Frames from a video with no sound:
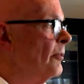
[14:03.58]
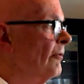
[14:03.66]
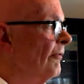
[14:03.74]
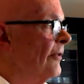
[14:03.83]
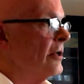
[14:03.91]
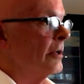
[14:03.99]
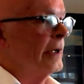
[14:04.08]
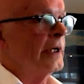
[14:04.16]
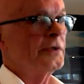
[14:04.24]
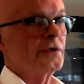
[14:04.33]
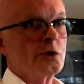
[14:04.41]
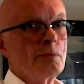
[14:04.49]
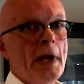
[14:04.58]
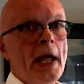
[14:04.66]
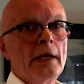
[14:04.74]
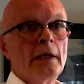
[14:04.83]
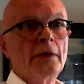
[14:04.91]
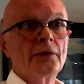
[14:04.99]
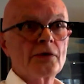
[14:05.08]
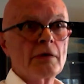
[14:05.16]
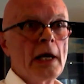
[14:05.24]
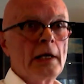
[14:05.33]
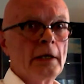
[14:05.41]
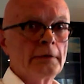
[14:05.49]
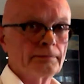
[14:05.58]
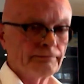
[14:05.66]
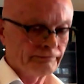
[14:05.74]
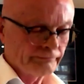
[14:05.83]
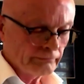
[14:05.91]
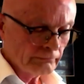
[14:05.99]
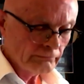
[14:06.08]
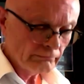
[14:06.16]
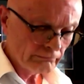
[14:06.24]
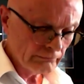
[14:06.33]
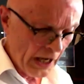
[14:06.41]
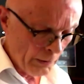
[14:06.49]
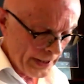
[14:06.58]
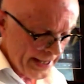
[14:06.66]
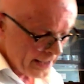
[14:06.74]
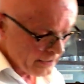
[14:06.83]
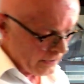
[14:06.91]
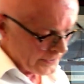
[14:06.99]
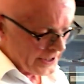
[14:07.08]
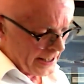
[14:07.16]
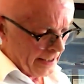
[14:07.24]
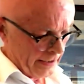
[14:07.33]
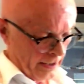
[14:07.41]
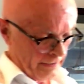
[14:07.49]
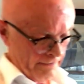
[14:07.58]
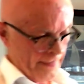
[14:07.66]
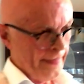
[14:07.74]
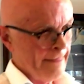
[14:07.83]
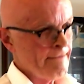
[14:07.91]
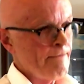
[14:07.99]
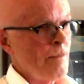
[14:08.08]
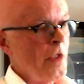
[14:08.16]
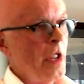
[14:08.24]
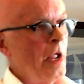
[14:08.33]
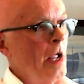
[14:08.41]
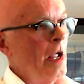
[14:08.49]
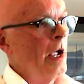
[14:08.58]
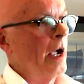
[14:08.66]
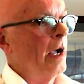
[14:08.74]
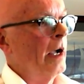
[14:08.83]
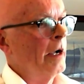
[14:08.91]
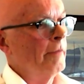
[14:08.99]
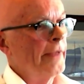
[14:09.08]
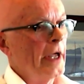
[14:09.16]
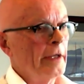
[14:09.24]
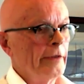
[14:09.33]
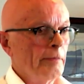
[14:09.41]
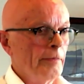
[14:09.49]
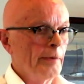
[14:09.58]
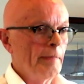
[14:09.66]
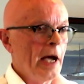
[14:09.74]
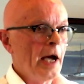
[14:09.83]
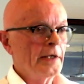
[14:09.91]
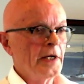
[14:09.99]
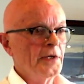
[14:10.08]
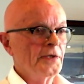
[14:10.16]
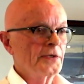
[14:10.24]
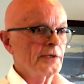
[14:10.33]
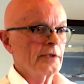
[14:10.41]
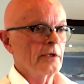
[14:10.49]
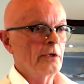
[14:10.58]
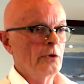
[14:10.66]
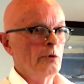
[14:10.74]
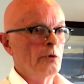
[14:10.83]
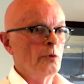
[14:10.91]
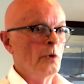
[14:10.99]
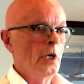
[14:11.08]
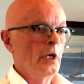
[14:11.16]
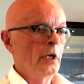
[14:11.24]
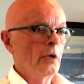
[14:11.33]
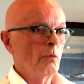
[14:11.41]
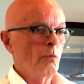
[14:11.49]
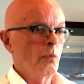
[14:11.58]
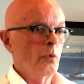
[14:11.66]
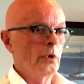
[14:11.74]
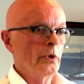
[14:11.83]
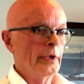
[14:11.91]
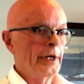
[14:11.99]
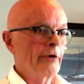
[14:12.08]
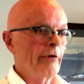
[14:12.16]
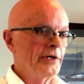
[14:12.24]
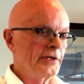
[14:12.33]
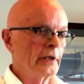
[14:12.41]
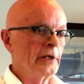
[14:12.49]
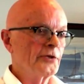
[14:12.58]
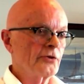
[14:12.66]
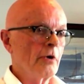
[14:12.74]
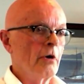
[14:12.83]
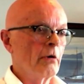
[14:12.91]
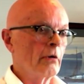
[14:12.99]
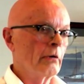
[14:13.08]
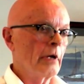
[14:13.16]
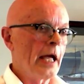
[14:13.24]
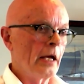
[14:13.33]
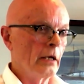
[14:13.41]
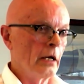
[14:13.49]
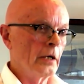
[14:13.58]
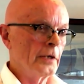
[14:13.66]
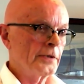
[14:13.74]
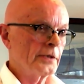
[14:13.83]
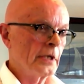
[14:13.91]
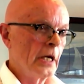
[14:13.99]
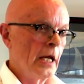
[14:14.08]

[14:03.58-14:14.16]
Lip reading: of the US, Japan and Australia. Now when that got together, the parties who were increasingly strong allies